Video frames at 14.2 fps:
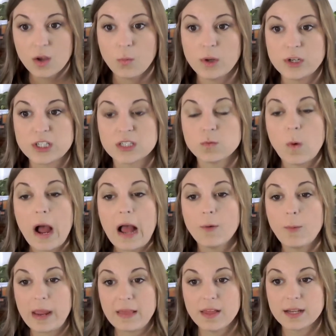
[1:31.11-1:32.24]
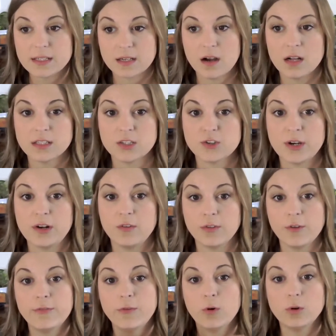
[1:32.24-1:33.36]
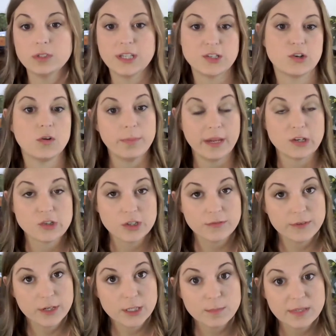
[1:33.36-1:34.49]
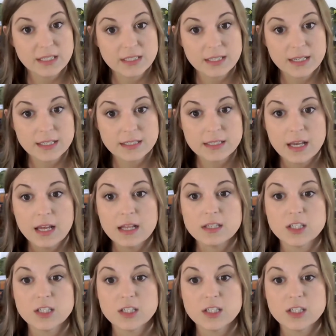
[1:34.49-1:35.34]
which is why we like to concentrate on the full digital picture for your business